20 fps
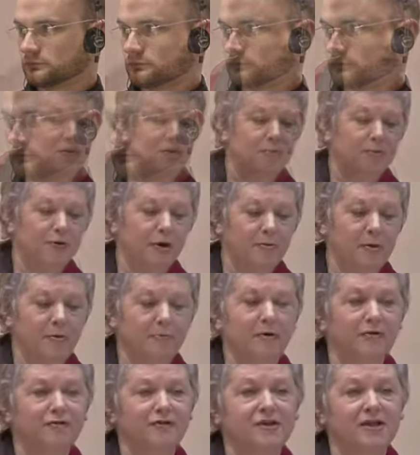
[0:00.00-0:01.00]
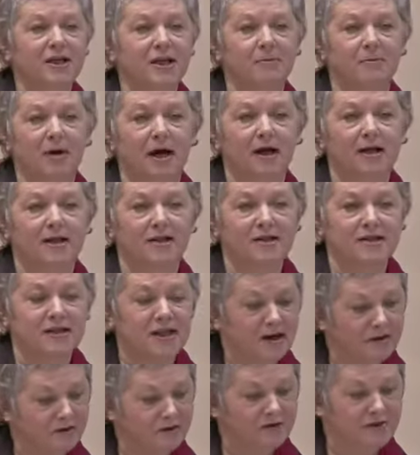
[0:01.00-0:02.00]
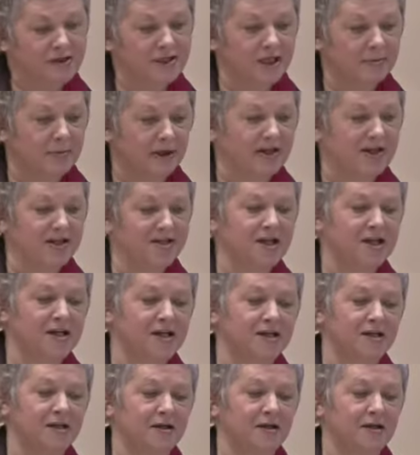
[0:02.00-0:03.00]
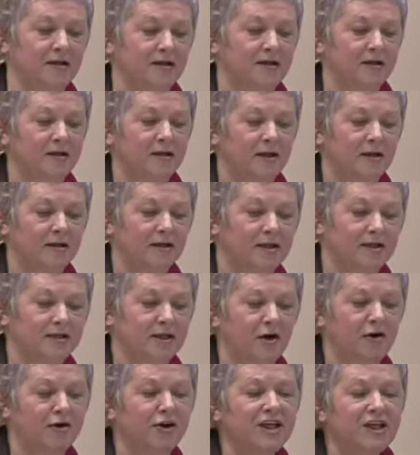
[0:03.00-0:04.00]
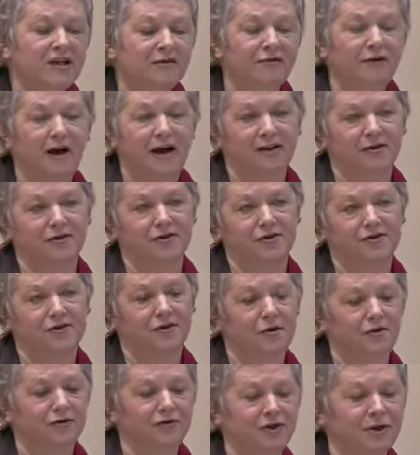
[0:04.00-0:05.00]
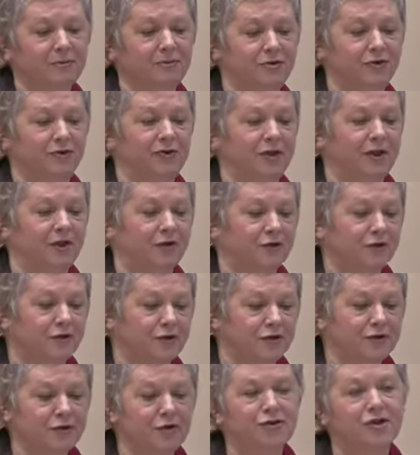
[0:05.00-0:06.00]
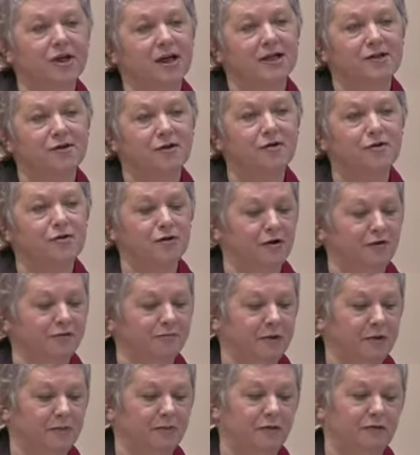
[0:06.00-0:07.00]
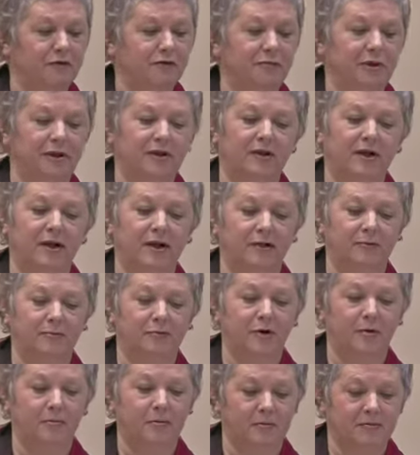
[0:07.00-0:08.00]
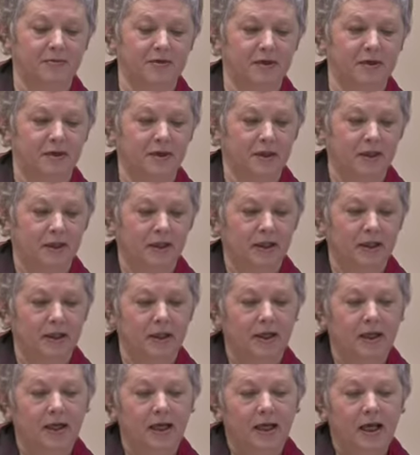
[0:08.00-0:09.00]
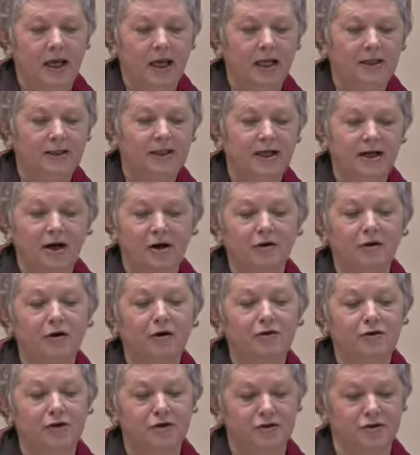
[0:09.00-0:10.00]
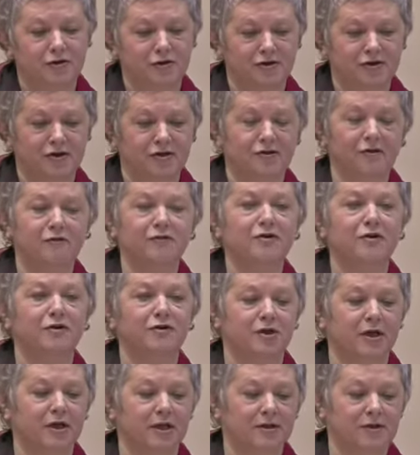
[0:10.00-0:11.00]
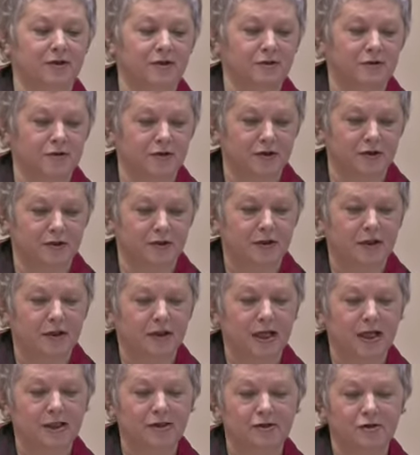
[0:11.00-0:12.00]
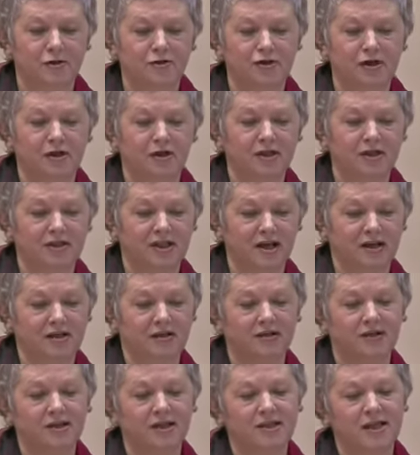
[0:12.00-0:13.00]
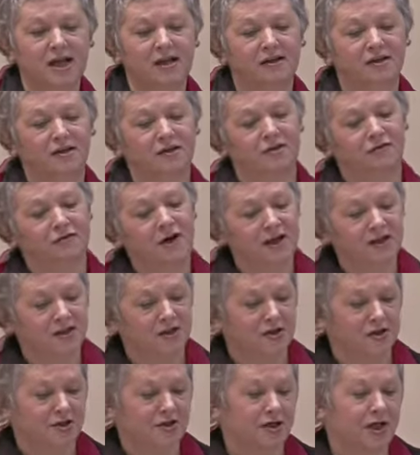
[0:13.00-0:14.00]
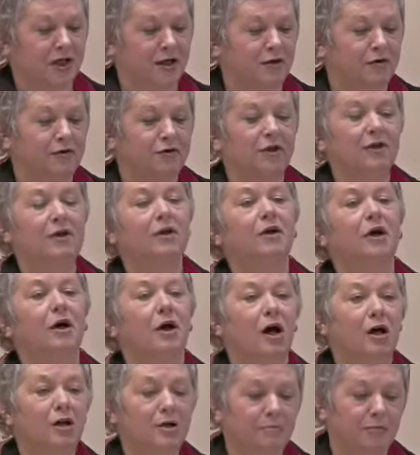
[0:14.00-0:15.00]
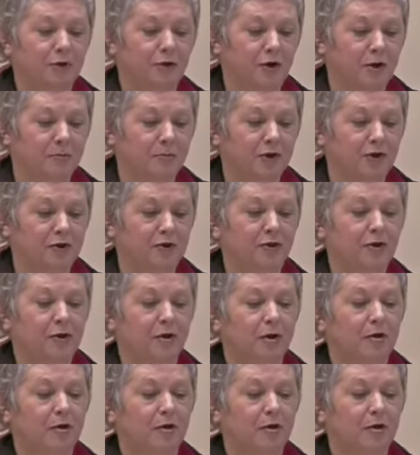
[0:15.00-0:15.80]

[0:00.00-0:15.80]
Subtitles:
There is the problem of stigma and self-stigmatization. These are key factors contributing to the social exclusion of people with mental health problems. And there are other sources of social exclusion and social disadvantage, including unemployment,